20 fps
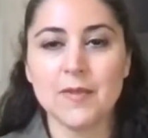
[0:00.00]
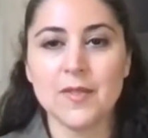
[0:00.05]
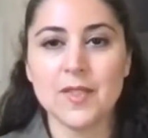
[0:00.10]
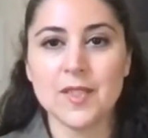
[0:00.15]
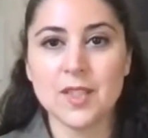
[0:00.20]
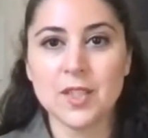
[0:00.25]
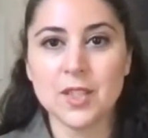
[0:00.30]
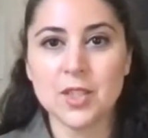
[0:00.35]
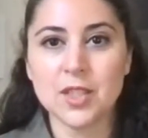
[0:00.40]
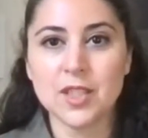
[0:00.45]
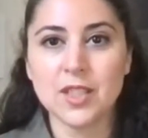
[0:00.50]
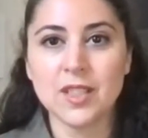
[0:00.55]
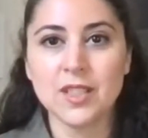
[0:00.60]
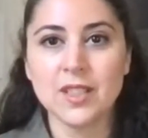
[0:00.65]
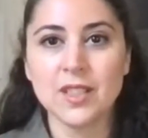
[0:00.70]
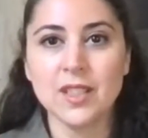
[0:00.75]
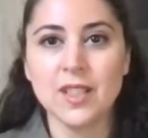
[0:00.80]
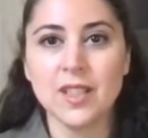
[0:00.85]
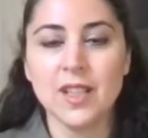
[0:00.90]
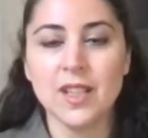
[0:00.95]

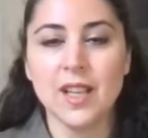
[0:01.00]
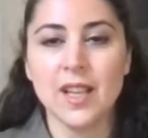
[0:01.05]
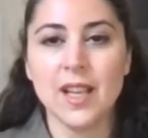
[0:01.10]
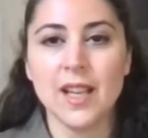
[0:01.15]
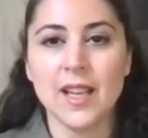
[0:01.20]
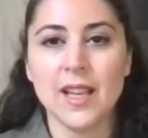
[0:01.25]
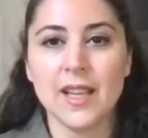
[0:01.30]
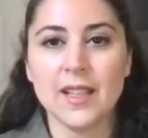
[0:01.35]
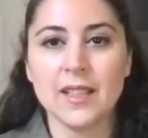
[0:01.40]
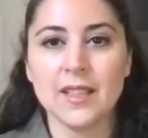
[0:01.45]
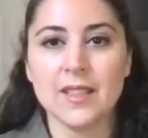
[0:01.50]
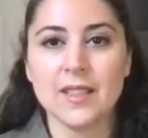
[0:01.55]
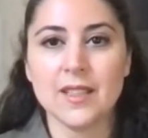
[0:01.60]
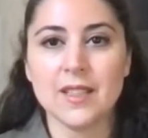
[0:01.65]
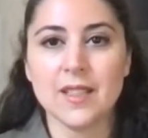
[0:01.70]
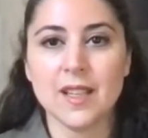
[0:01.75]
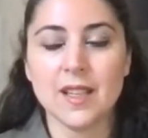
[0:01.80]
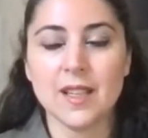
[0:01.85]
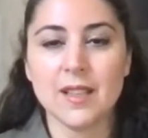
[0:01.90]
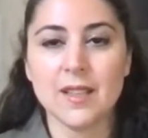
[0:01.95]
physician, and
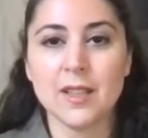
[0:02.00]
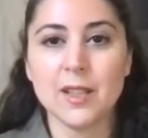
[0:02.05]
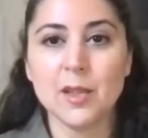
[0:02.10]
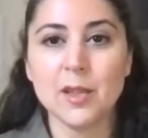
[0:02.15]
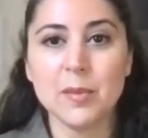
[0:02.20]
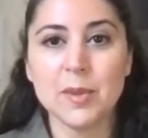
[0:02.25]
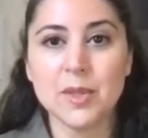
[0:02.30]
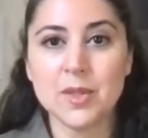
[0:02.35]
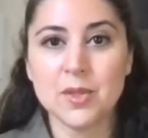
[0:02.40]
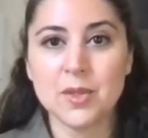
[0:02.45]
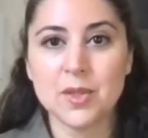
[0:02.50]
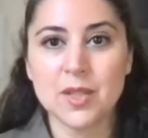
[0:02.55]
therapist